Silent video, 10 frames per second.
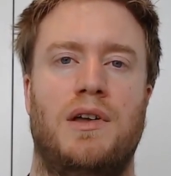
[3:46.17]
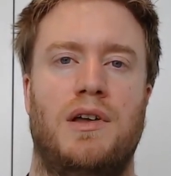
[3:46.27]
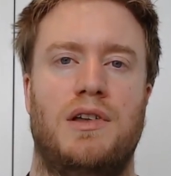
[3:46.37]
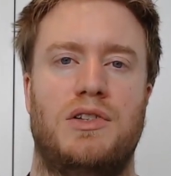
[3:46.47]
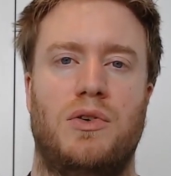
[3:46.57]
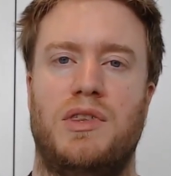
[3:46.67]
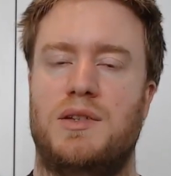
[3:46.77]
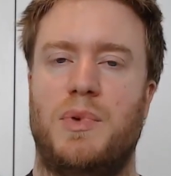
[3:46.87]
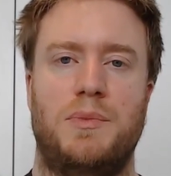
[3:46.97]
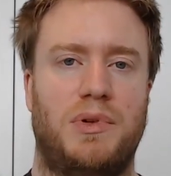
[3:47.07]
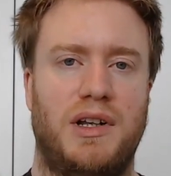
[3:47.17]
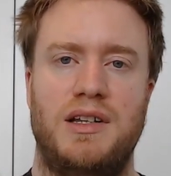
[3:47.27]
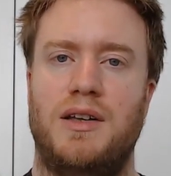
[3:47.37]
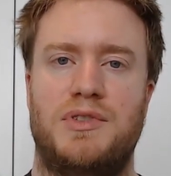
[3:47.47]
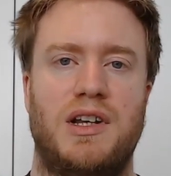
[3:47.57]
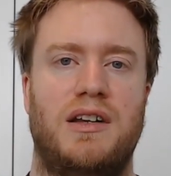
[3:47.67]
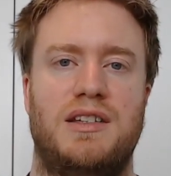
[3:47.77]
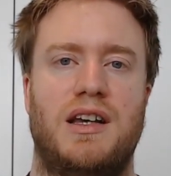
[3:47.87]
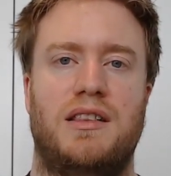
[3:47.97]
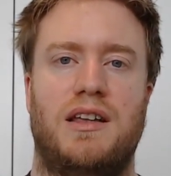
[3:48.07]
So there's been plenty of
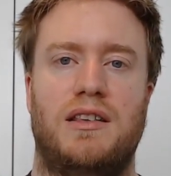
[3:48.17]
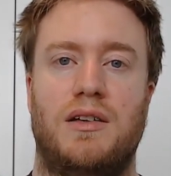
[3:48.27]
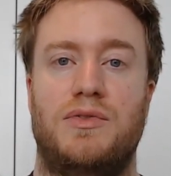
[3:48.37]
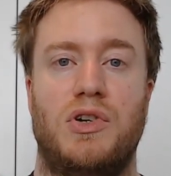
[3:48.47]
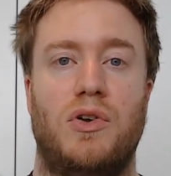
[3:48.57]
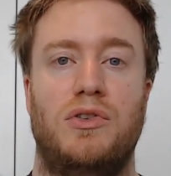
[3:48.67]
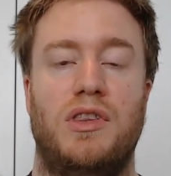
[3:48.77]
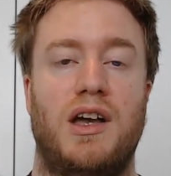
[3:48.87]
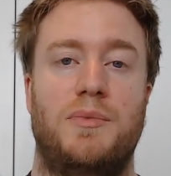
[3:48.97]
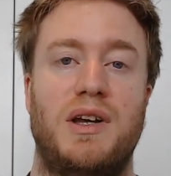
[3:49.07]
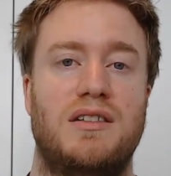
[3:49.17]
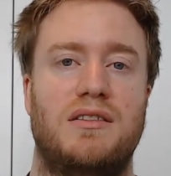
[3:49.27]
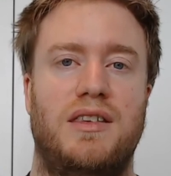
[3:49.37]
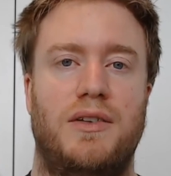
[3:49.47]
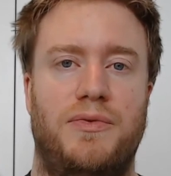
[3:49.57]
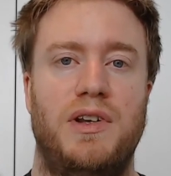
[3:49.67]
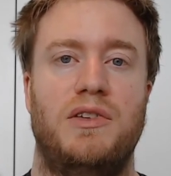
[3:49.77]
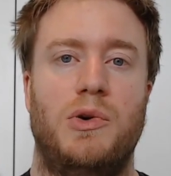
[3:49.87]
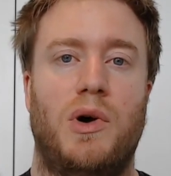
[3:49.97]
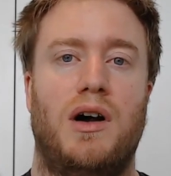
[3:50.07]
studies out there that have shown that basically the
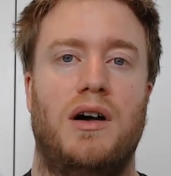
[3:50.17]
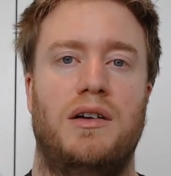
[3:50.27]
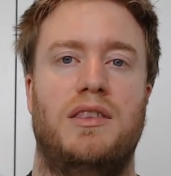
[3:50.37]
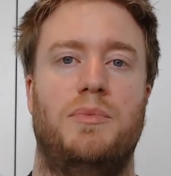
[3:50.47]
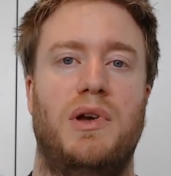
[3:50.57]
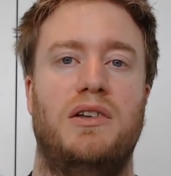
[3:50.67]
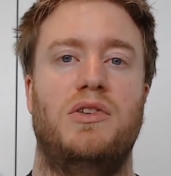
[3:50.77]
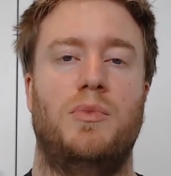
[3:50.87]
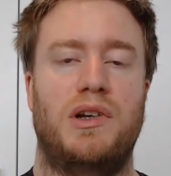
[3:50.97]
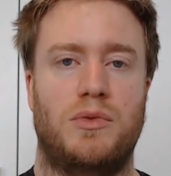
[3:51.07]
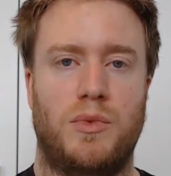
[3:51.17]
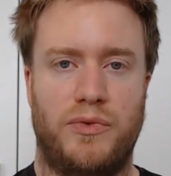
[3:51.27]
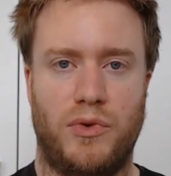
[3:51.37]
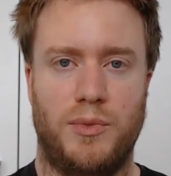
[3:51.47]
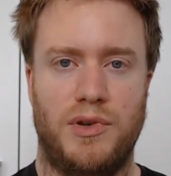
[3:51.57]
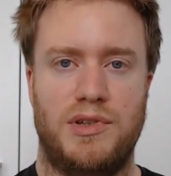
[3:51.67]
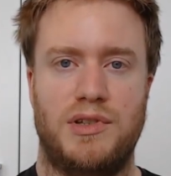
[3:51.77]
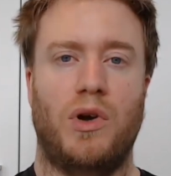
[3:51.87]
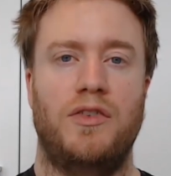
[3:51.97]
fitter you are, the better your mental performance.